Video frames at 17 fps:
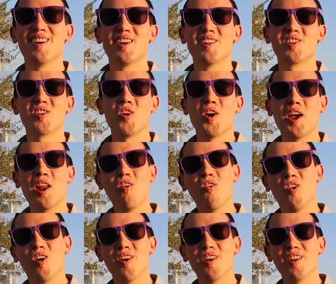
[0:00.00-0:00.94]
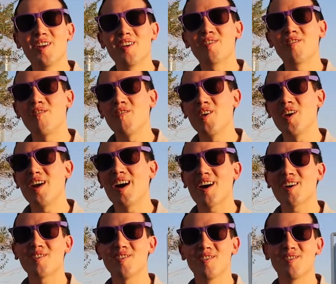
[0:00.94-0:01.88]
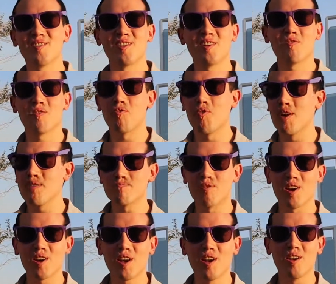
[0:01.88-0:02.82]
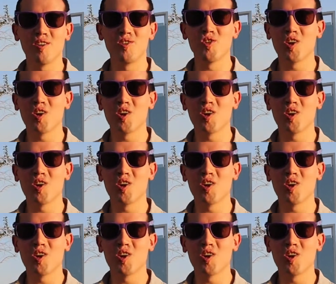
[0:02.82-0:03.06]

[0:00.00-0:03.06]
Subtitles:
So anyone, it's free access, it's free parking.